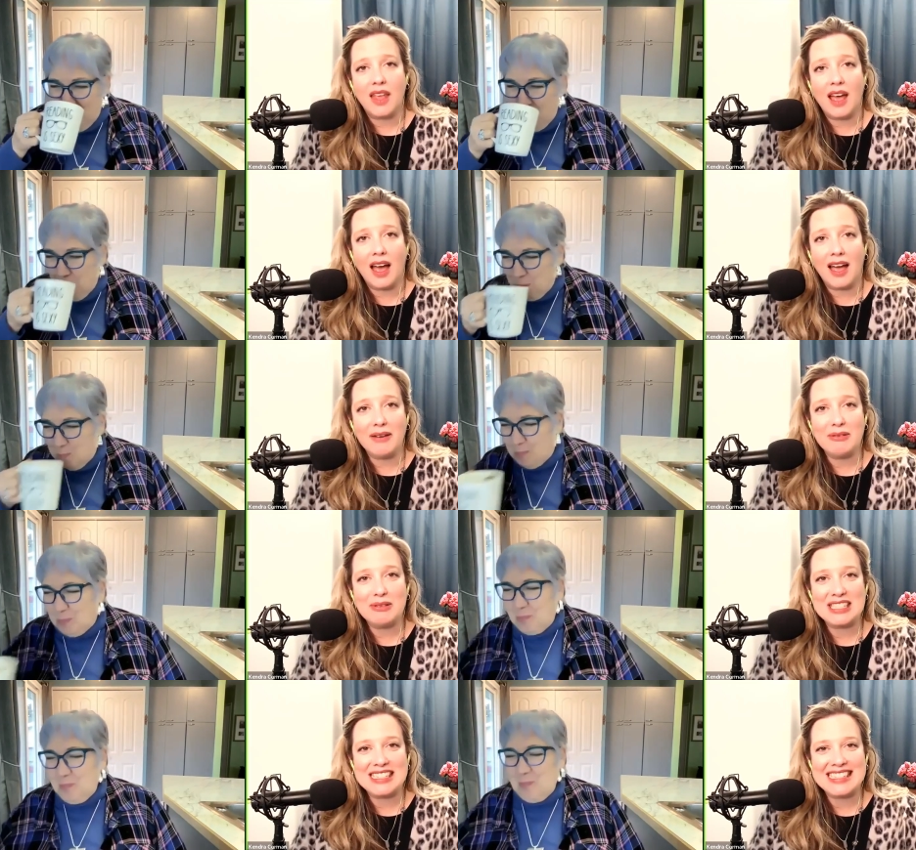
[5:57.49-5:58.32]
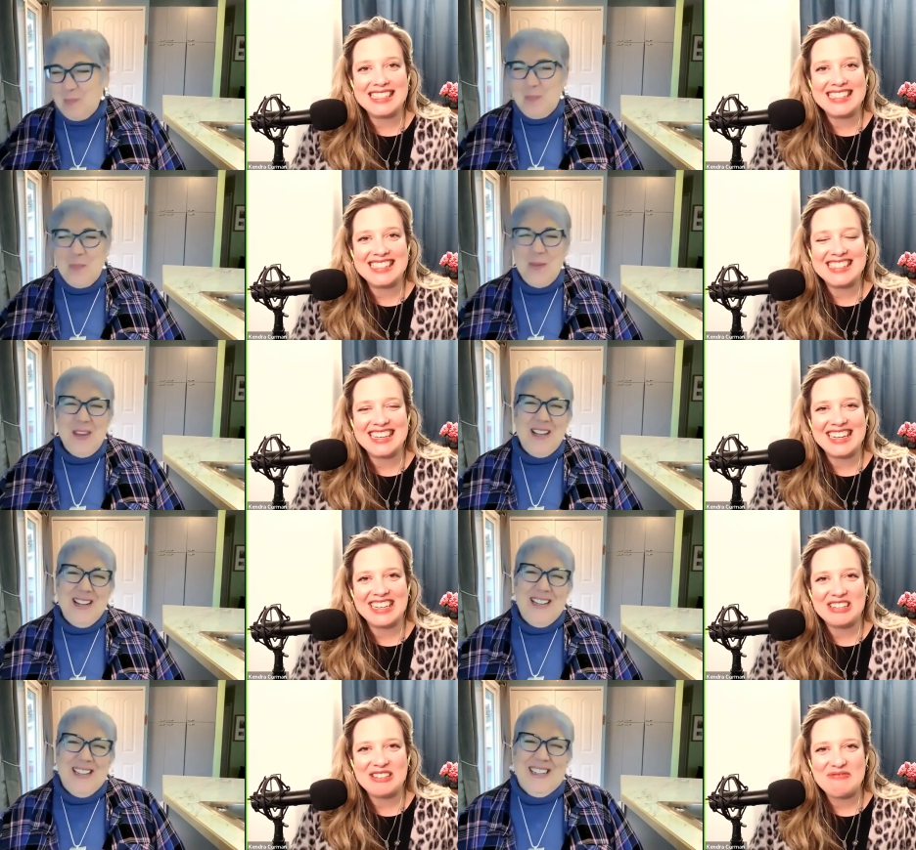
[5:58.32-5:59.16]
Speaker 1: I was
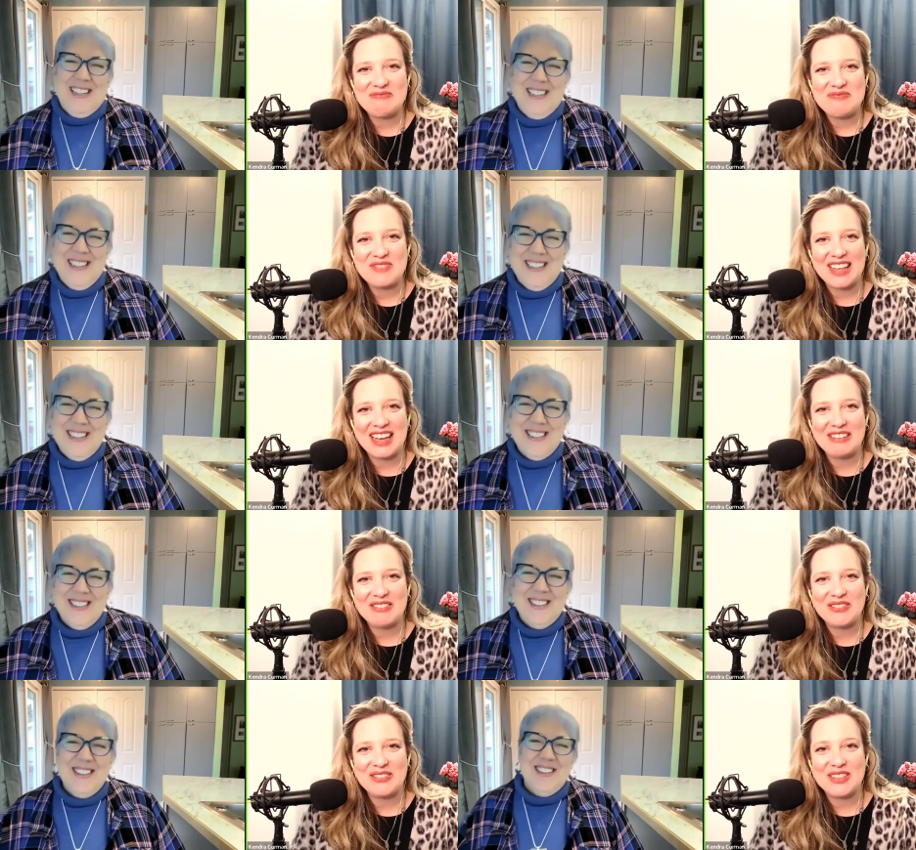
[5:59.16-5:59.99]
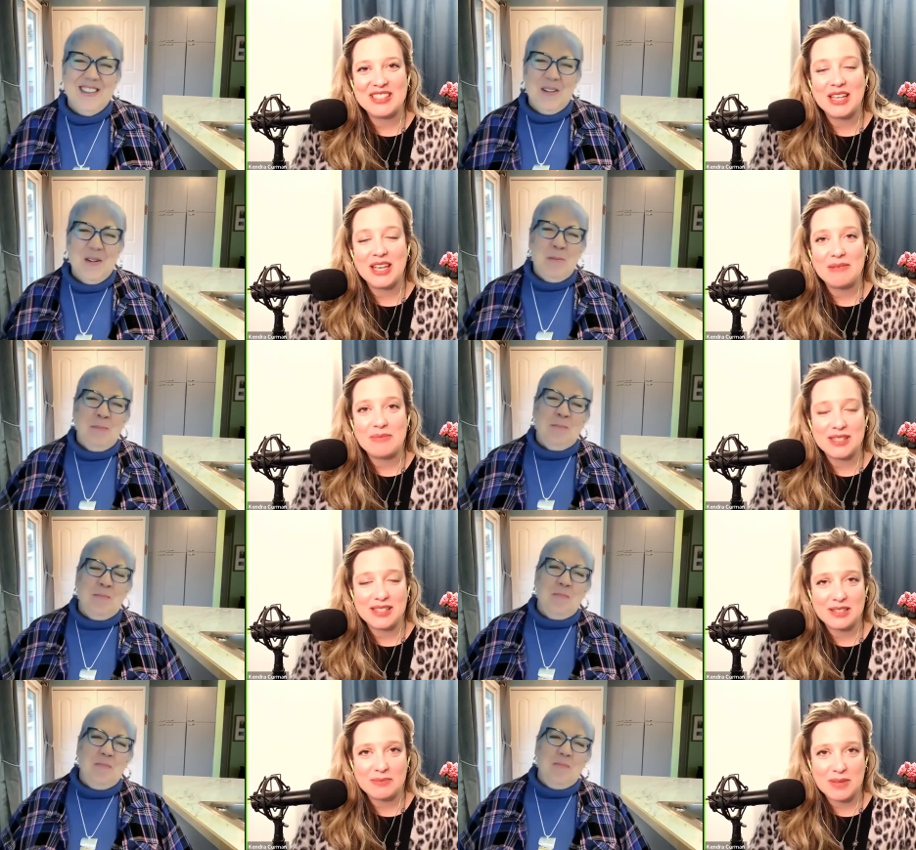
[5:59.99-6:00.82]
um, I was a
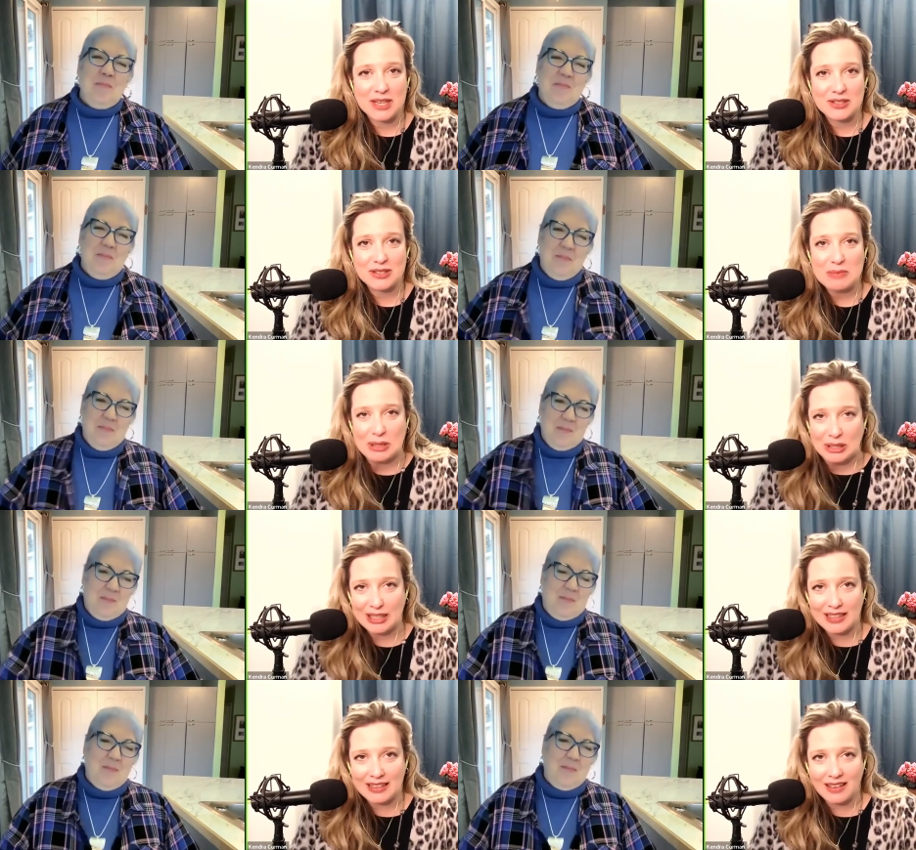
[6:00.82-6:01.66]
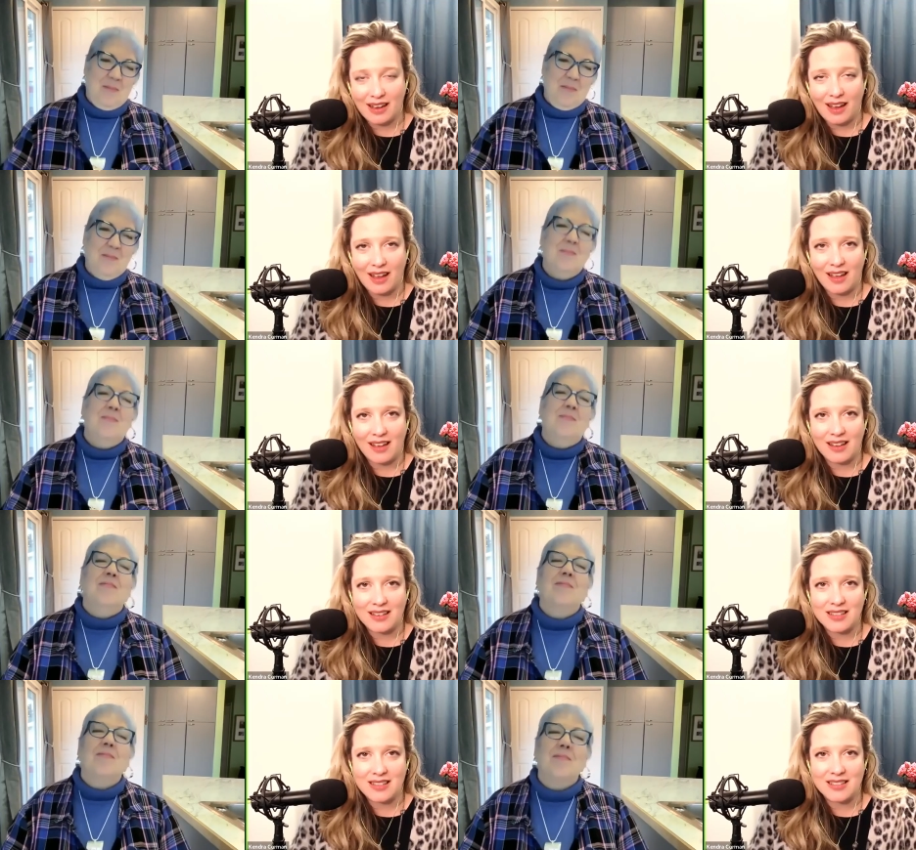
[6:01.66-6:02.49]
business major in marketing,
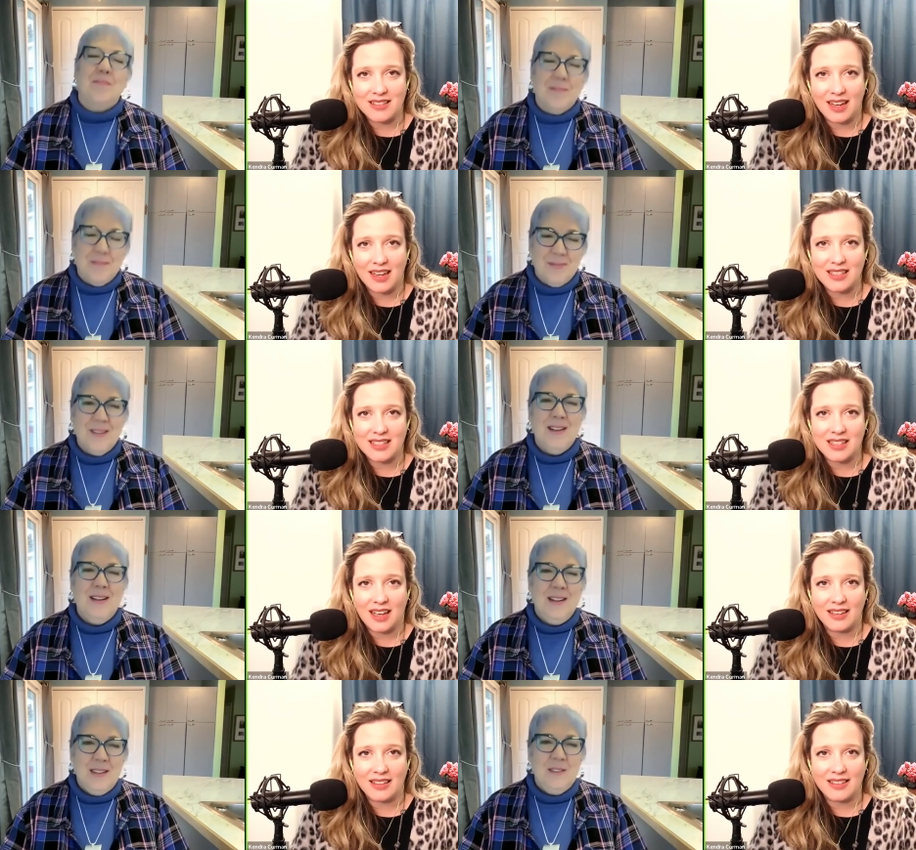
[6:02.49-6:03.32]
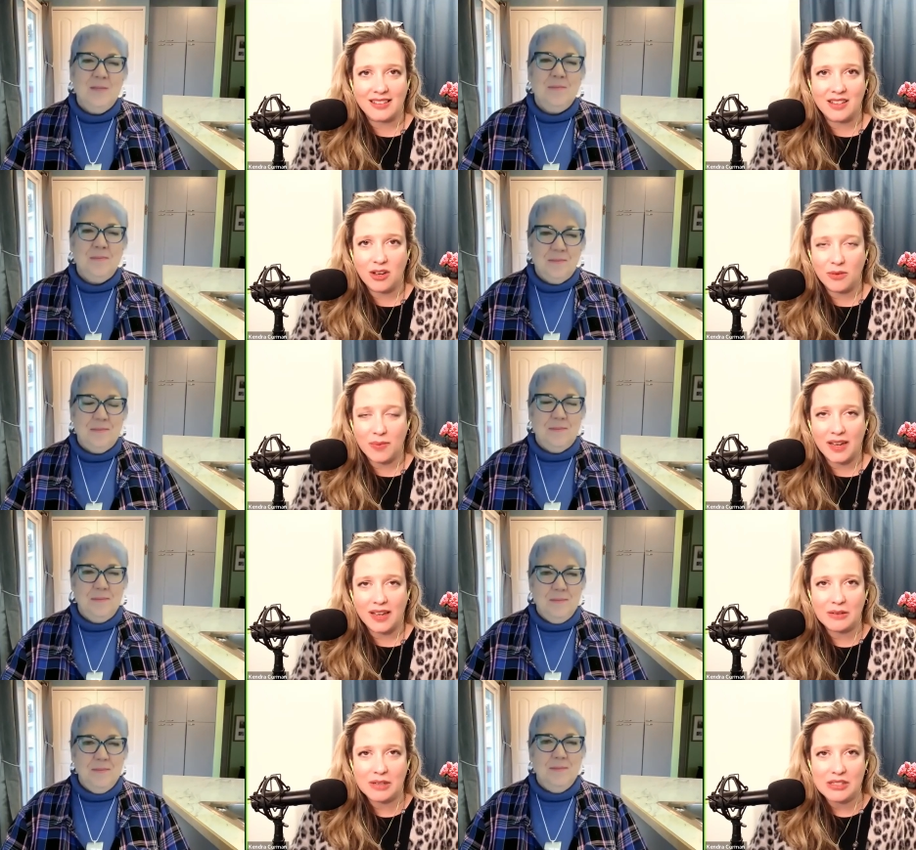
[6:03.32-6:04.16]
and I decided, nope, I
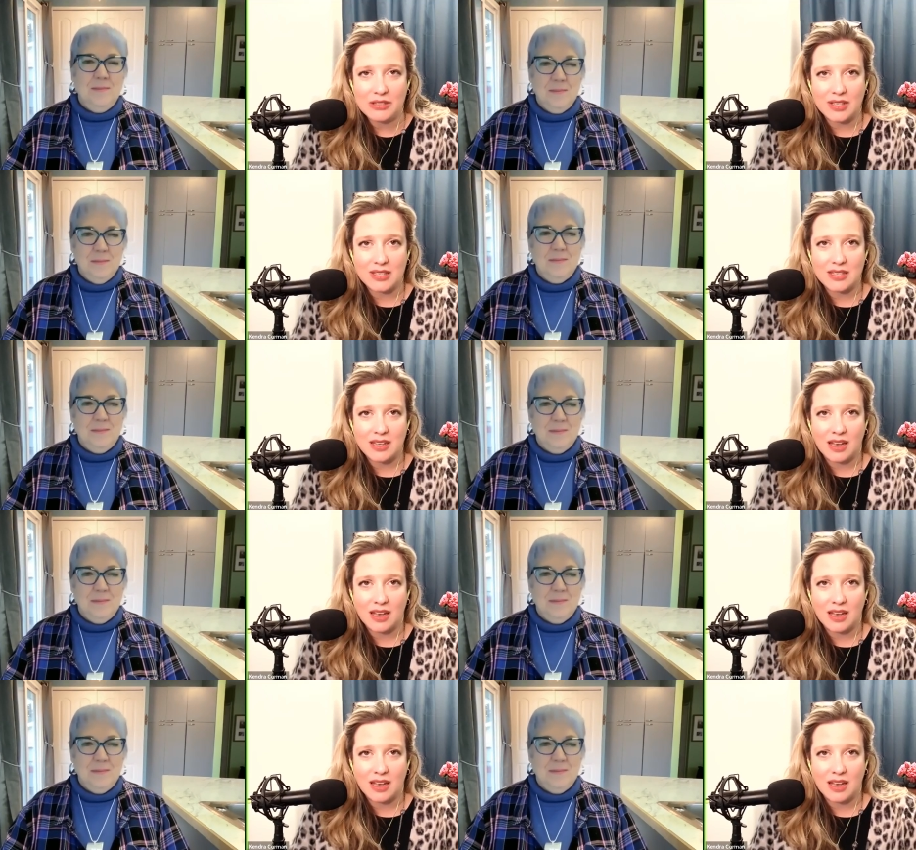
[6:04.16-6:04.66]
don't want to do this.